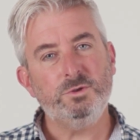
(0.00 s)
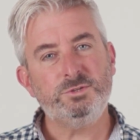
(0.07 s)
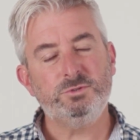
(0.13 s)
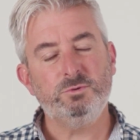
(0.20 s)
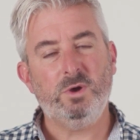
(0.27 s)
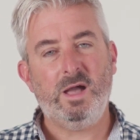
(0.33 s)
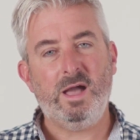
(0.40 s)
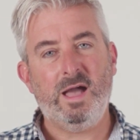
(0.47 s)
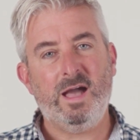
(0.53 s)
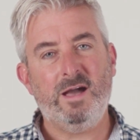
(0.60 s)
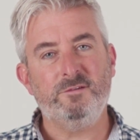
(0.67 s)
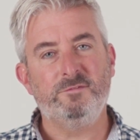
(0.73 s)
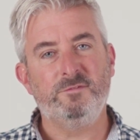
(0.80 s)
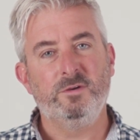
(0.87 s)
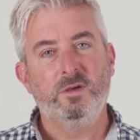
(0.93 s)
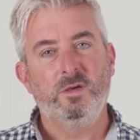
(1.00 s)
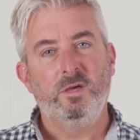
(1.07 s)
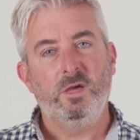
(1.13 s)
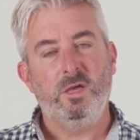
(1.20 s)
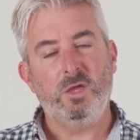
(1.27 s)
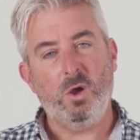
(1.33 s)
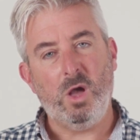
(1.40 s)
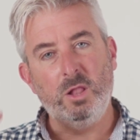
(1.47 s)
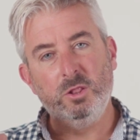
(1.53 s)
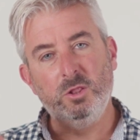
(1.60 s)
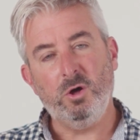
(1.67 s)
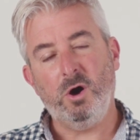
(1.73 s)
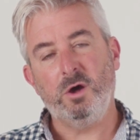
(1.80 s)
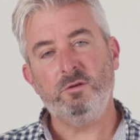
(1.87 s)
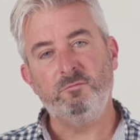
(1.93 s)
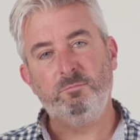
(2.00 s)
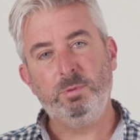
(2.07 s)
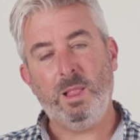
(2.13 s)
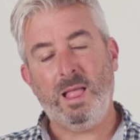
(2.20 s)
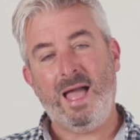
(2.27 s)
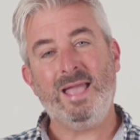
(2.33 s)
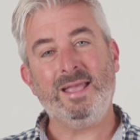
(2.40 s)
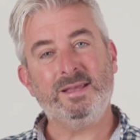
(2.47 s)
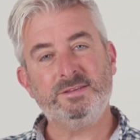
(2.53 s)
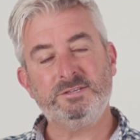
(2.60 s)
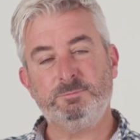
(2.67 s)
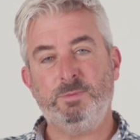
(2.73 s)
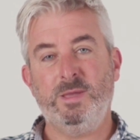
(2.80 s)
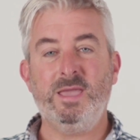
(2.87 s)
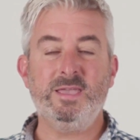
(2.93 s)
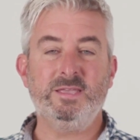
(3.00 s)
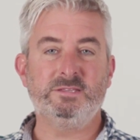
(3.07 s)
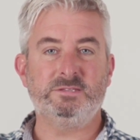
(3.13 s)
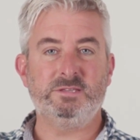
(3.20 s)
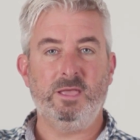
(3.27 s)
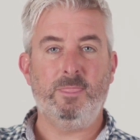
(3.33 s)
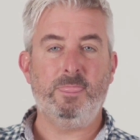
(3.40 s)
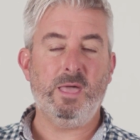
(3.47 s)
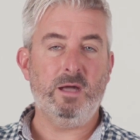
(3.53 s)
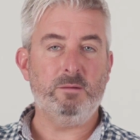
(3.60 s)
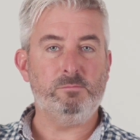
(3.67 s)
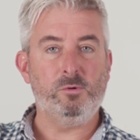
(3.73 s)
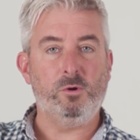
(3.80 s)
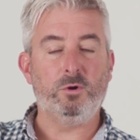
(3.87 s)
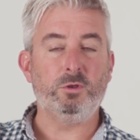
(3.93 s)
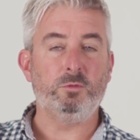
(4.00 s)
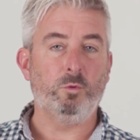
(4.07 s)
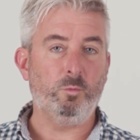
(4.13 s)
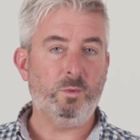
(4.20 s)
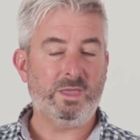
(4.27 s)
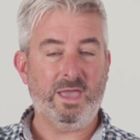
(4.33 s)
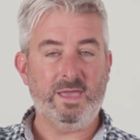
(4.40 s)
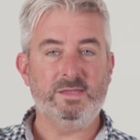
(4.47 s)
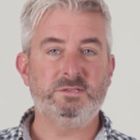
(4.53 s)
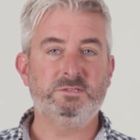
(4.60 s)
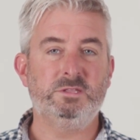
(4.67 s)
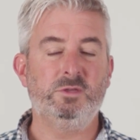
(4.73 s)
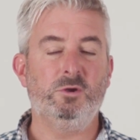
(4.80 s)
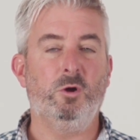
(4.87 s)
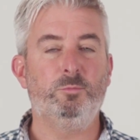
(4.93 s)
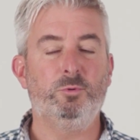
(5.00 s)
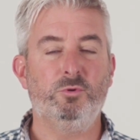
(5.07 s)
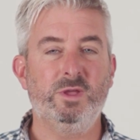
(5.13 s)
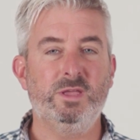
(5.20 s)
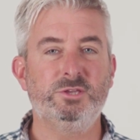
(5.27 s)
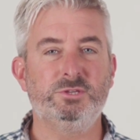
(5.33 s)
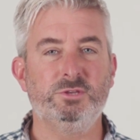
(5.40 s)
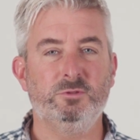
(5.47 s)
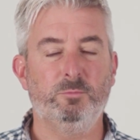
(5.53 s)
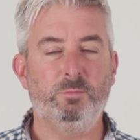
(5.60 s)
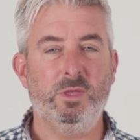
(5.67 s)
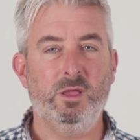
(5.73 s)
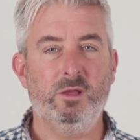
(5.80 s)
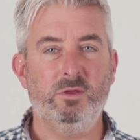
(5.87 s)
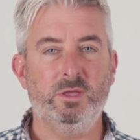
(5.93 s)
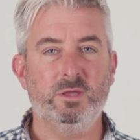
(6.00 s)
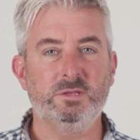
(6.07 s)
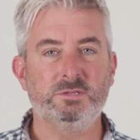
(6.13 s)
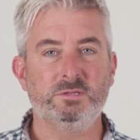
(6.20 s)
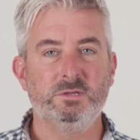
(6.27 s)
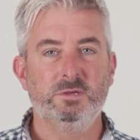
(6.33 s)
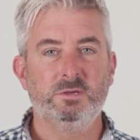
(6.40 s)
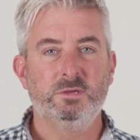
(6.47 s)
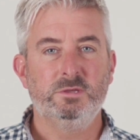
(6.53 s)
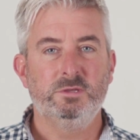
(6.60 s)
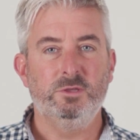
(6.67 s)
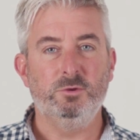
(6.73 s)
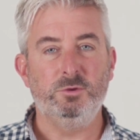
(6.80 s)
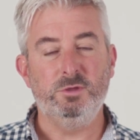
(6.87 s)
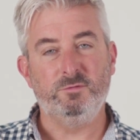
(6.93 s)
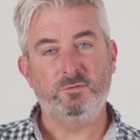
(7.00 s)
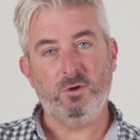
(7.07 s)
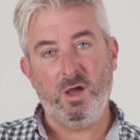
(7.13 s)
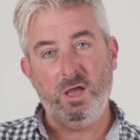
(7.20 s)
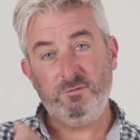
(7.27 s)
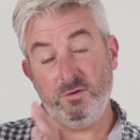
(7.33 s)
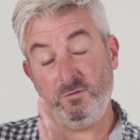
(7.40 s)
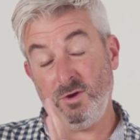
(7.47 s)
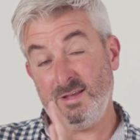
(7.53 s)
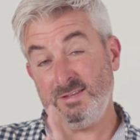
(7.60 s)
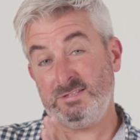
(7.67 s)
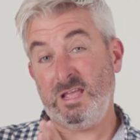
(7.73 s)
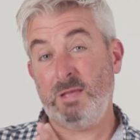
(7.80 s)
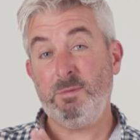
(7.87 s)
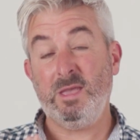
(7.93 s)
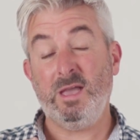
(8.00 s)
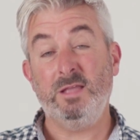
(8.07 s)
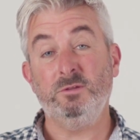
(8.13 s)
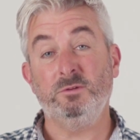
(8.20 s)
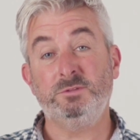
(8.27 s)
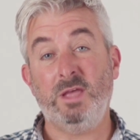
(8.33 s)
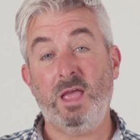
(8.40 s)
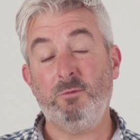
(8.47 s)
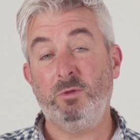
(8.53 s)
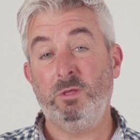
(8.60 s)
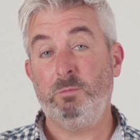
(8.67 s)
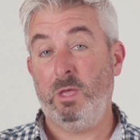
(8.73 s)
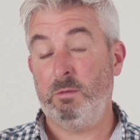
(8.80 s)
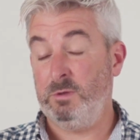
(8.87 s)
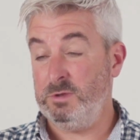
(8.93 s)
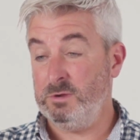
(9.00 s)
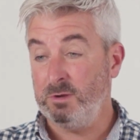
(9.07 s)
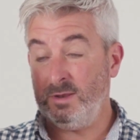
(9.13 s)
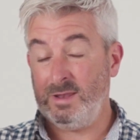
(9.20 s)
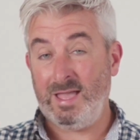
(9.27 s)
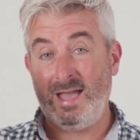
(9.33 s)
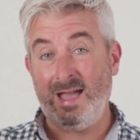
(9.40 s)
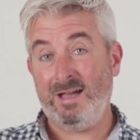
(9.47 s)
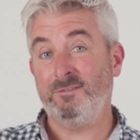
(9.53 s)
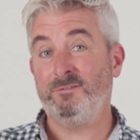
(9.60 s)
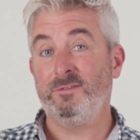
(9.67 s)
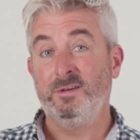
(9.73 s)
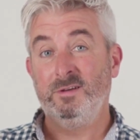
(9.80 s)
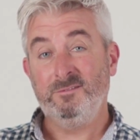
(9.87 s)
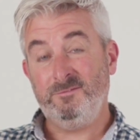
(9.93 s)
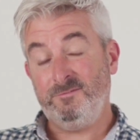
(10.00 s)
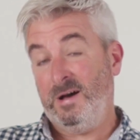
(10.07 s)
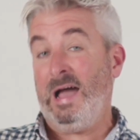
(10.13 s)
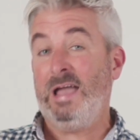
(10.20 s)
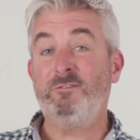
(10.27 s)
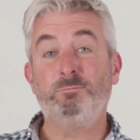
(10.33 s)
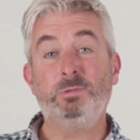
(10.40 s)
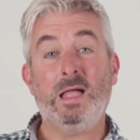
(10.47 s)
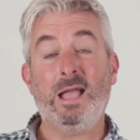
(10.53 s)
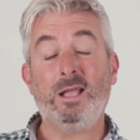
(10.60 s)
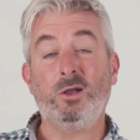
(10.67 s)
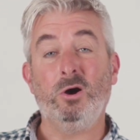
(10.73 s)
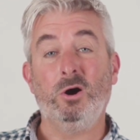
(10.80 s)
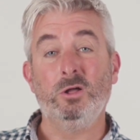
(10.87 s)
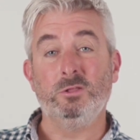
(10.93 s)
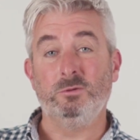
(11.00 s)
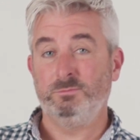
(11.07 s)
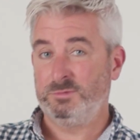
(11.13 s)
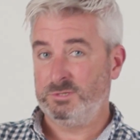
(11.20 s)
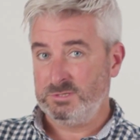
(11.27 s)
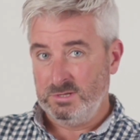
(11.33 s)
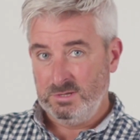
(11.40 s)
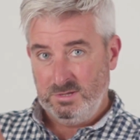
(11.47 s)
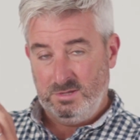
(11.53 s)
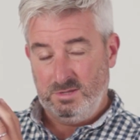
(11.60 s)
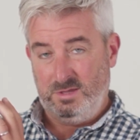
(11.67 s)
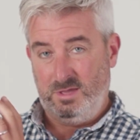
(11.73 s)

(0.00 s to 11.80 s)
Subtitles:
we also have a lot of blank space in that model when we get into the operational period. If you've got a semi-annual debt repayment, you're going to have 5 blank columns